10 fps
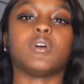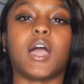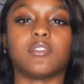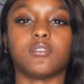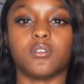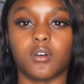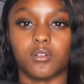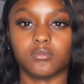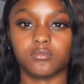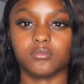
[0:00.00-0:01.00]
I don't
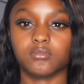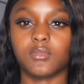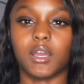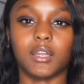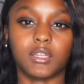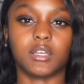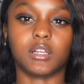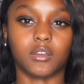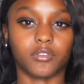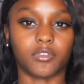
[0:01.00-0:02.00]
know. I need to
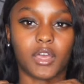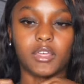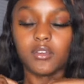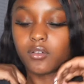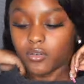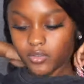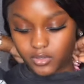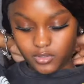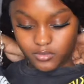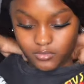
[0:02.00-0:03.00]
clarify it. Hold on.